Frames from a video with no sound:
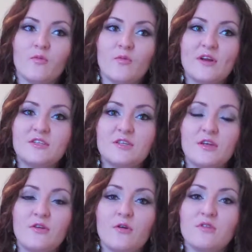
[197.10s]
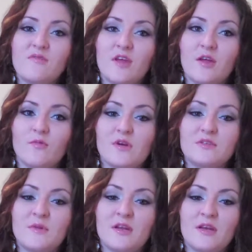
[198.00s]

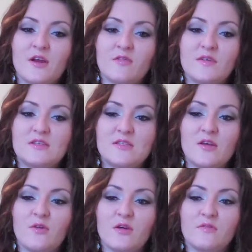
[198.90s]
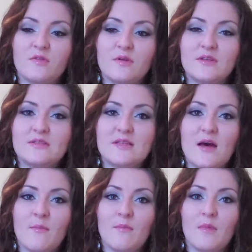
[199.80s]
Richmond and near VCU influenced
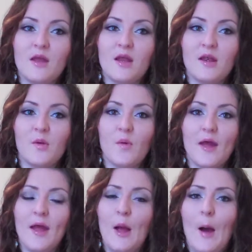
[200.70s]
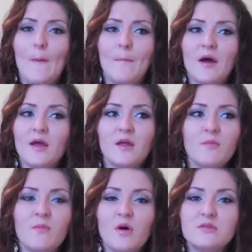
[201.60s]
them in any way. But
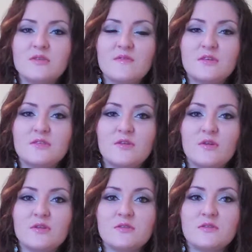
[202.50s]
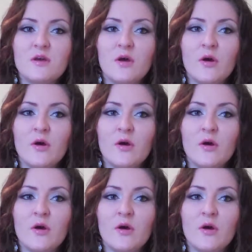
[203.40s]
most of the students